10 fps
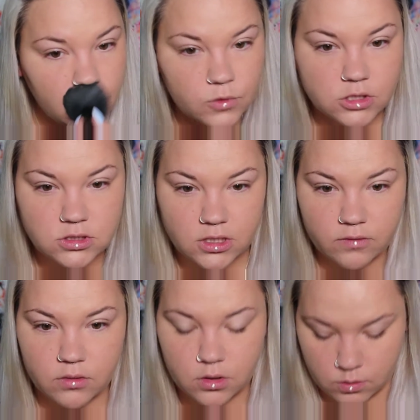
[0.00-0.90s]
just to give
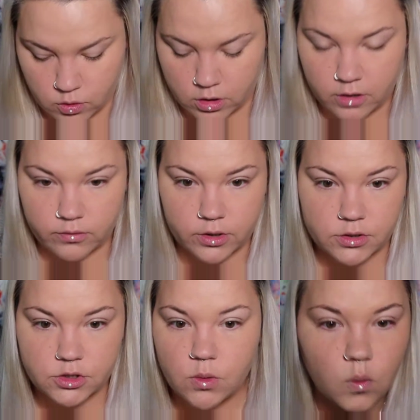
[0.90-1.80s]
a little more
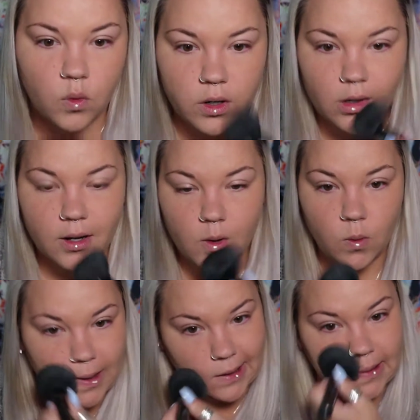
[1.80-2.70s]
coverage where I
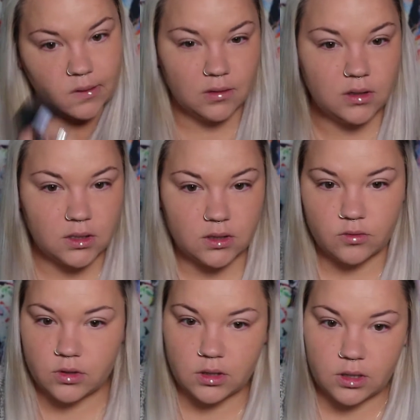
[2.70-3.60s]
want it, and it
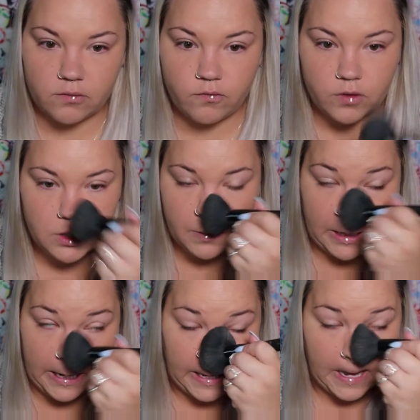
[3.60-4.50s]
didn't really give it to
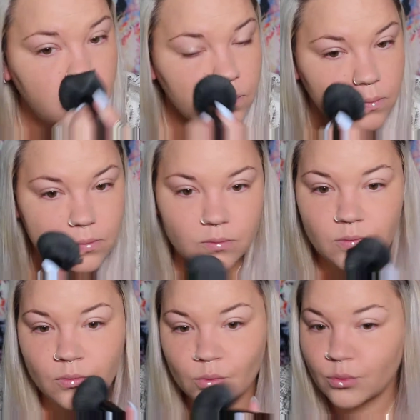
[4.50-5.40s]
me.
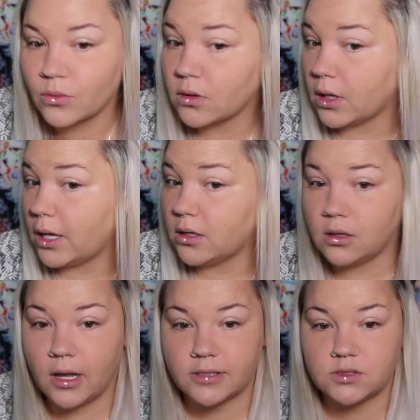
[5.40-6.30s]
And
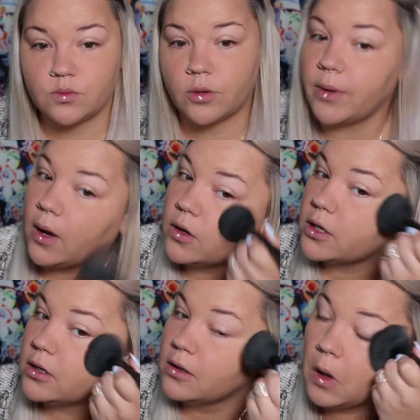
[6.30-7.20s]
I'll add some more
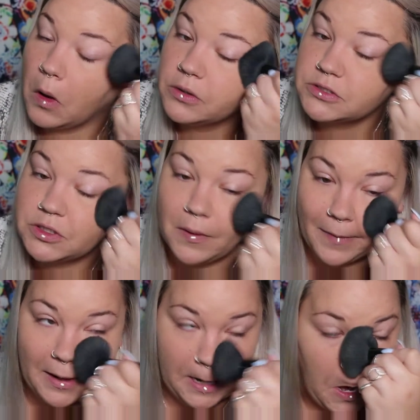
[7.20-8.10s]
powder so
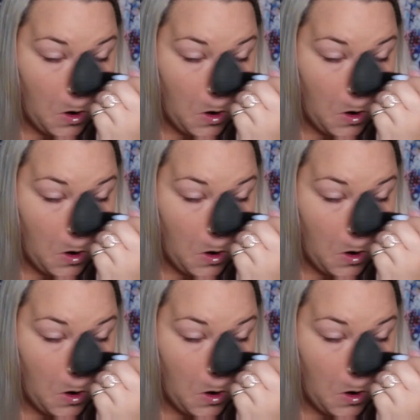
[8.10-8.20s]
that it